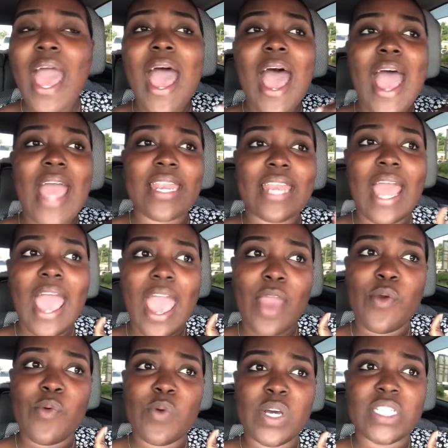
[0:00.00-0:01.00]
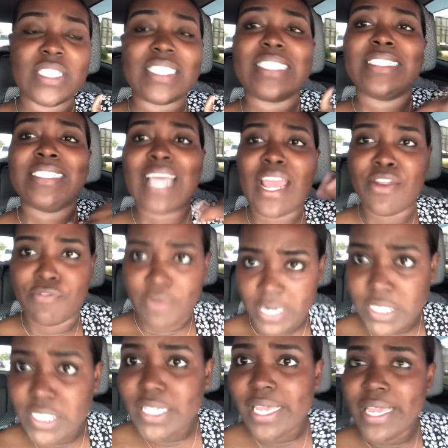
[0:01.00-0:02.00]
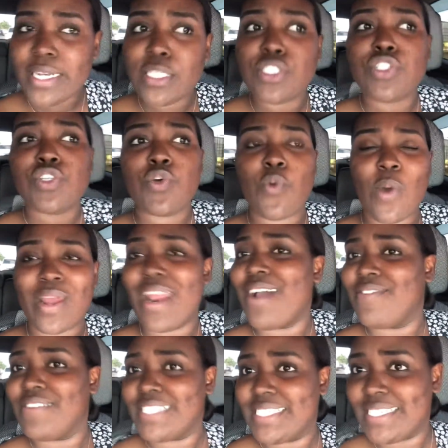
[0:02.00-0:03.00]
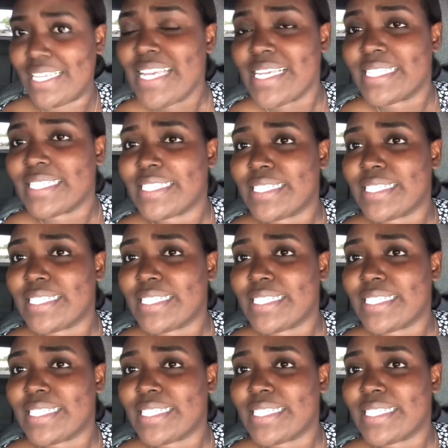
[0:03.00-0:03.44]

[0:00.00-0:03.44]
and I was directed to go and have a seat